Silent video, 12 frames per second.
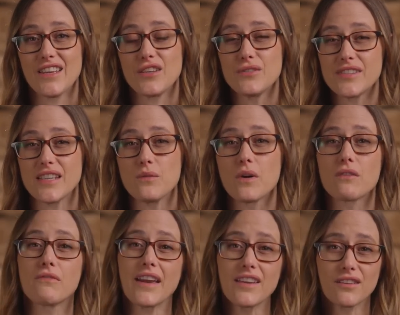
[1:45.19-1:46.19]
You see where
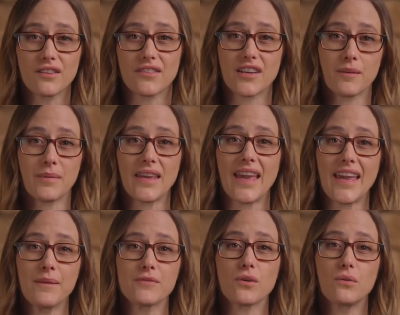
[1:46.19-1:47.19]
regular therapy
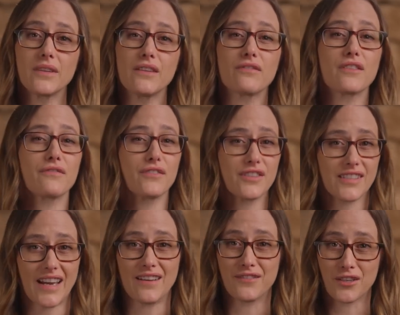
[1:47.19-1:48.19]
aims only for the first
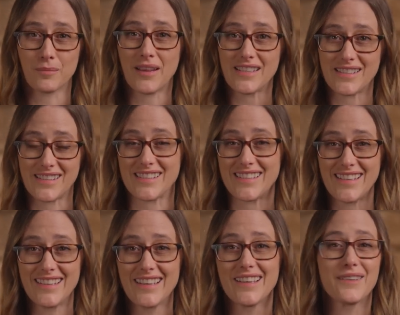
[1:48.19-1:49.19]
kind of
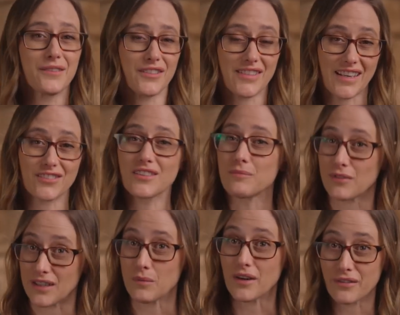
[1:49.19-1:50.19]
neuroplasticity, which is actually
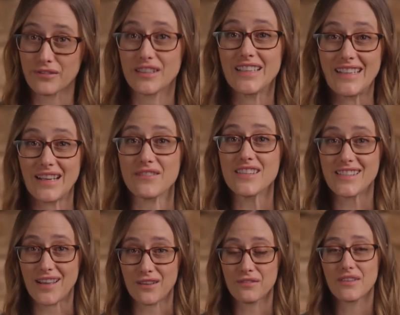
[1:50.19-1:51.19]
pretty wonderful in and of
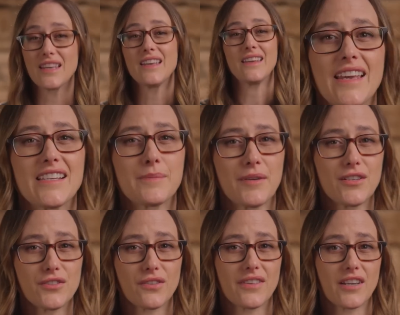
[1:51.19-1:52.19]
itself,
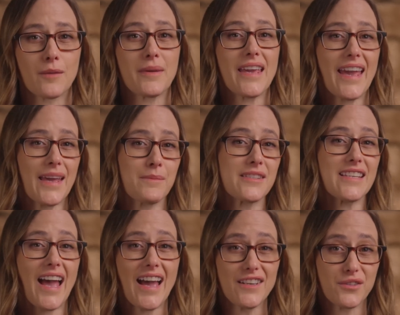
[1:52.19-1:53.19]
experiential therapy aims
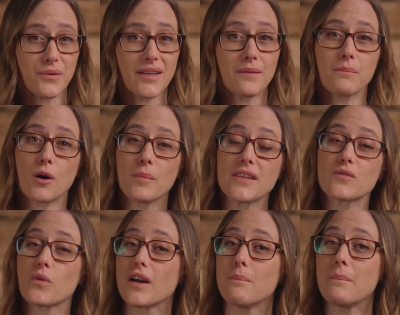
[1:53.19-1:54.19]
to add to it moments
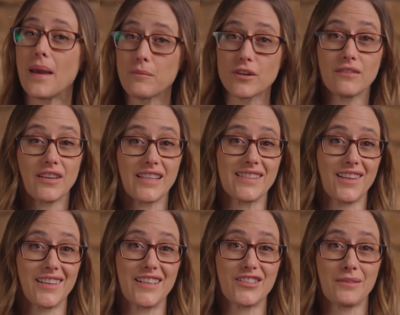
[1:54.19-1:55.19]
where memory
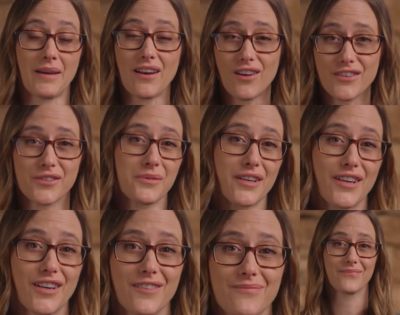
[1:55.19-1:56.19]
reconsolidation might also
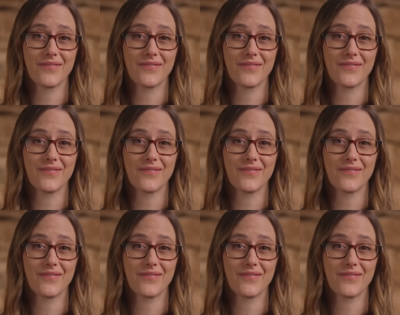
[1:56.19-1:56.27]
occur.